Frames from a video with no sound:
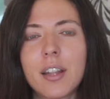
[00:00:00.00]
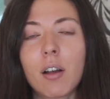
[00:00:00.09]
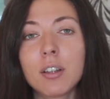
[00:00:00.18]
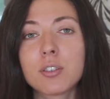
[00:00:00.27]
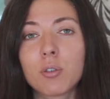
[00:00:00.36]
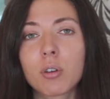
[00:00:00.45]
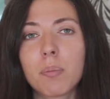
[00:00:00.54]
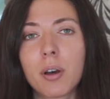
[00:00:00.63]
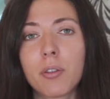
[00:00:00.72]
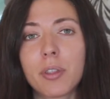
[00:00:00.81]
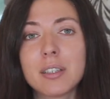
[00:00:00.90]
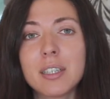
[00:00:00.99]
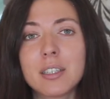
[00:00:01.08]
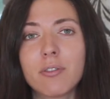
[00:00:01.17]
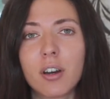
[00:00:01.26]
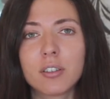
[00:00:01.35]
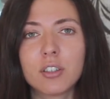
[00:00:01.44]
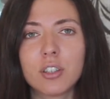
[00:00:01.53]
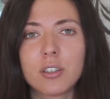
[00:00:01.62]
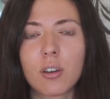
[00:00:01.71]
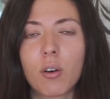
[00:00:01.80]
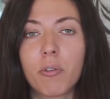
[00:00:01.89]
now let's talk about the
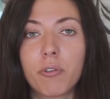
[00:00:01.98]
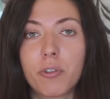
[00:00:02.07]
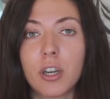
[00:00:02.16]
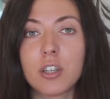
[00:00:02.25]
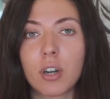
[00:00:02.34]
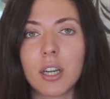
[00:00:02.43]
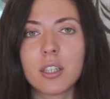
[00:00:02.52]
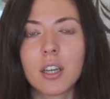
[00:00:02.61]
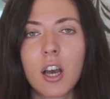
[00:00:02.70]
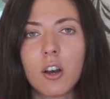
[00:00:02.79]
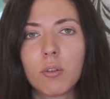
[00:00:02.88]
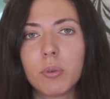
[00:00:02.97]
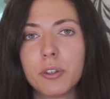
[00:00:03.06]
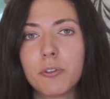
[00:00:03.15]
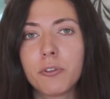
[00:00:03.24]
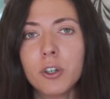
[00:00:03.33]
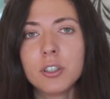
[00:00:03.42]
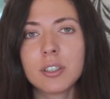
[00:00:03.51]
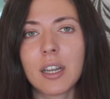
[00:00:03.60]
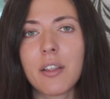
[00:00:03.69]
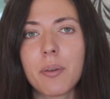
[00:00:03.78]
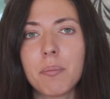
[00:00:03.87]
disadvantages of free trade. Well, the first
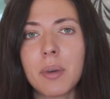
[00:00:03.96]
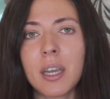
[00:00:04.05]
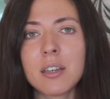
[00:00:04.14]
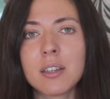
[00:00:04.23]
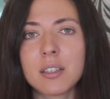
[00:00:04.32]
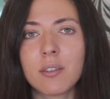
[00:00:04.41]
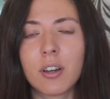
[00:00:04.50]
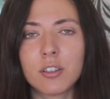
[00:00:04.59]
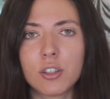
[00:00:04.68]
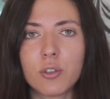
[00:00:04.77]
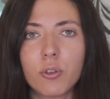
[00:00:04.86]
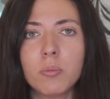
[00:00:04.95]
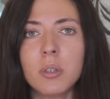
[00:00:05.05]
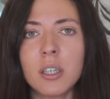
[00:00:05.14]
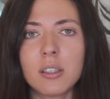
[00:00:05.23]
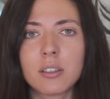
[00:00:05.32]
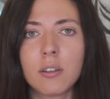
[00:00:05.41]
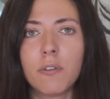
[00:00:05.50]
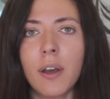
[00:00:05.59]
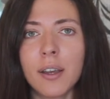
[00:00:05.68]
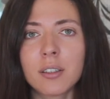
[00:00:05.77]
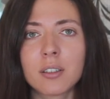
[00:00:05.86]
and the main disadvantage for me is the
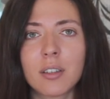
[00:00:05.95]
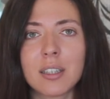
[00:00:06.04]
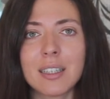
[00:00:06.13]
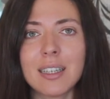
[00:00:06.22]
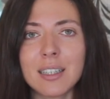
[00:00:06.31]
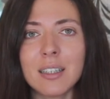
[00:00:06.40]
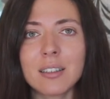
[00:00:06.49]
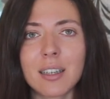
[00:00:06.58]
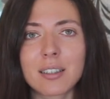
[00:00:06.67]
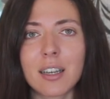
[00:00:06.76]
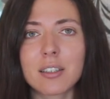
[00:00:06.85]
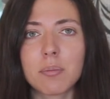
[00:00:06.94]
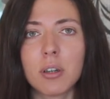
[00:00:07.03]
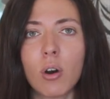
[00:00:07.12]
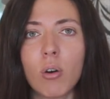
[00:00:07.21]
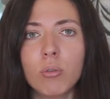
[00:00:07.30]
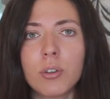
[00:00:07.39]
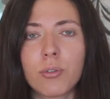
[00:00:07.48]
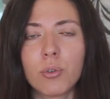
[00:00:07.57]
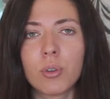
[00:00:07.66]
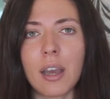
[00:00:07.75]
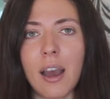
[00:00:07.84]
fact that it is accessible only
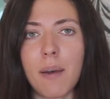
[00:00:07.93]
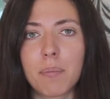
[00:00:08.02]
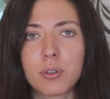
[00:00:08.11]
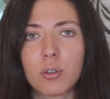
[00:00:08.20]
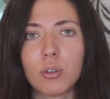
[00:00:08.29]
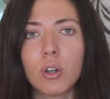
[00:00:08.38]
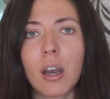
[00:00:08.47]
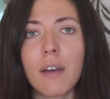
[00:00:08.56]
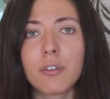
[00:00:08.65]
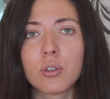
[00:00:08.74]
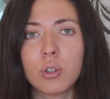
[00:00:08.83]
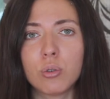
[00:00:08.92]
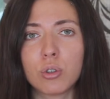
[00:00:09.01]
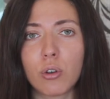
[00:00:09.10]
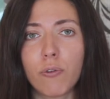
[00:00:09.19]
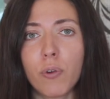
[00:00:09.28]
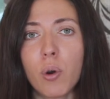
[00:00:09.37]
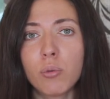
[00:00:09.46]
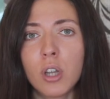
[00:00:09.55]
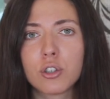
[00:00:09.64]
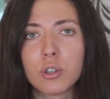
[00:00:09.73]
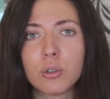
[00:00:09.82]
through the app, so you have to use your phone
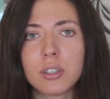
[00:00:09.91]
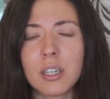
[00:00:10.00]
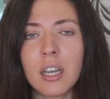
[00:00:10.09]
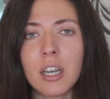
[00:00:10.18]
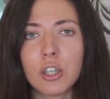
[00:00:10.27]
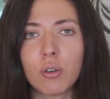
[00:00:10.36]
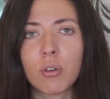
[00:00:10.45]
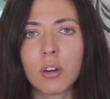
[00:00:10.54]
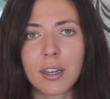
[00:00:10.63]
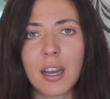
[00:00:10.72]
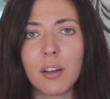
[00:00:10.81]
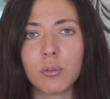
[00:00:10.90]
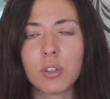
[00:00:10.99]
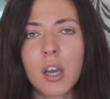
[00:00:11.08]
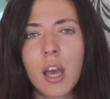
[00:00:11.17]
to see your account.